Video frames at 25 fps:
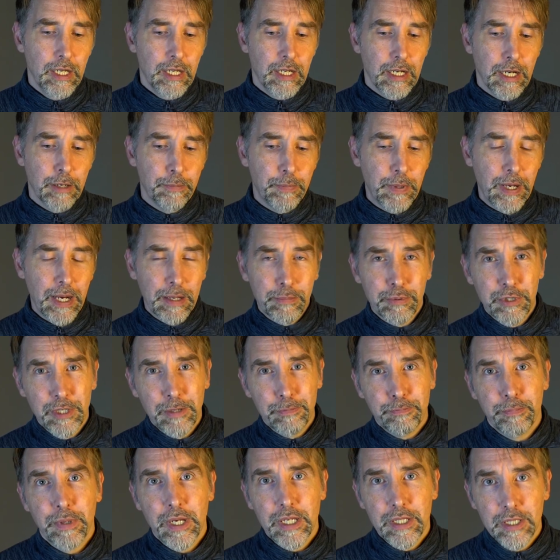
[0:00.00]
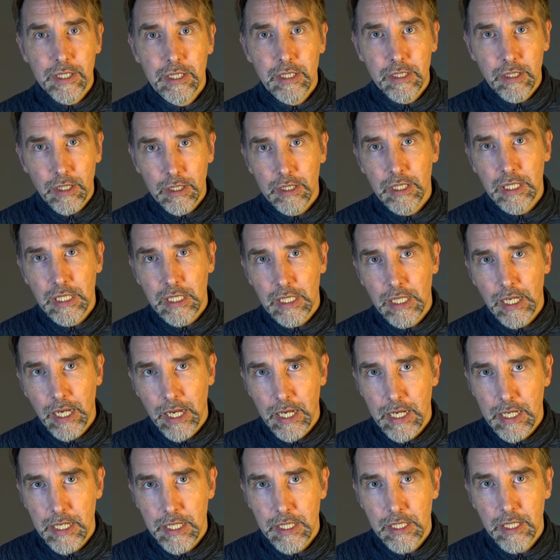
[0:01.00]
Now, perhaps the best studied
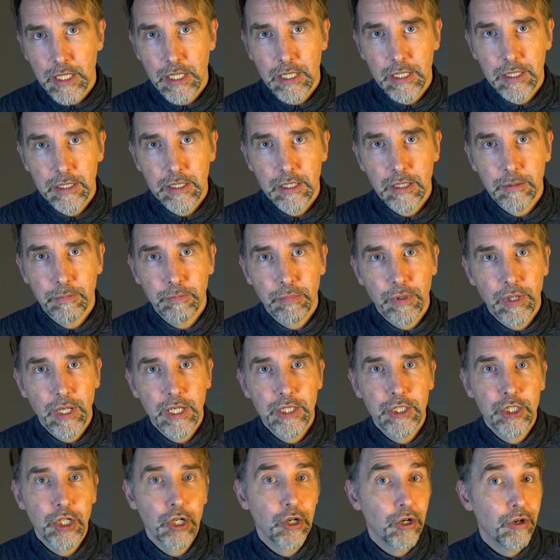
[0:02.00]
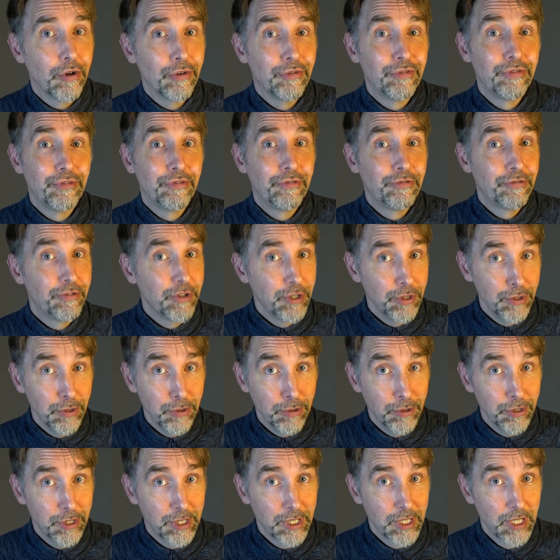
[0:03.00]
case is the pleasure of
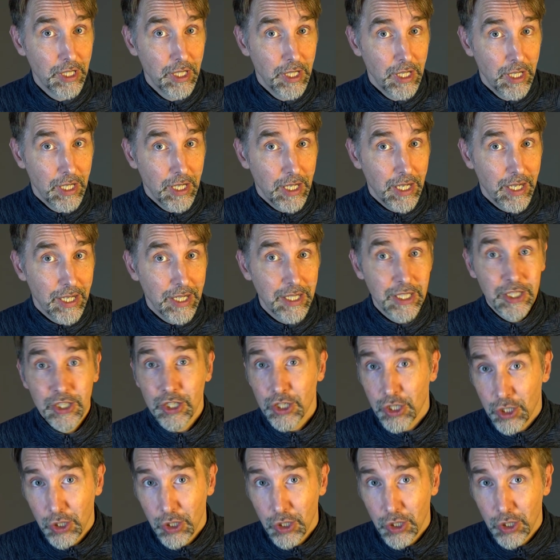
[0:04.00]
food, and it's a